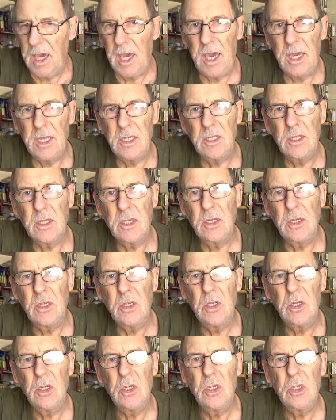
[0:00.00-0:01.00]
And
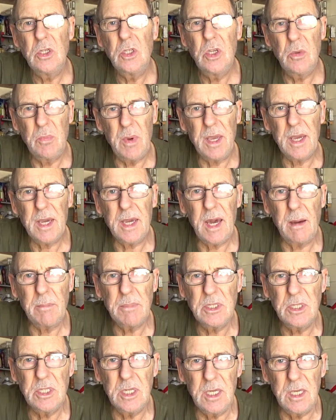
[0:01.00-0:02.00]
she'd make a cup of
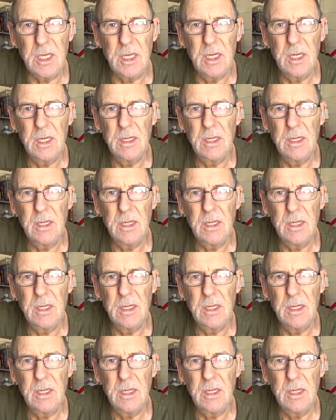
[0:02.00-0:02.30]
tea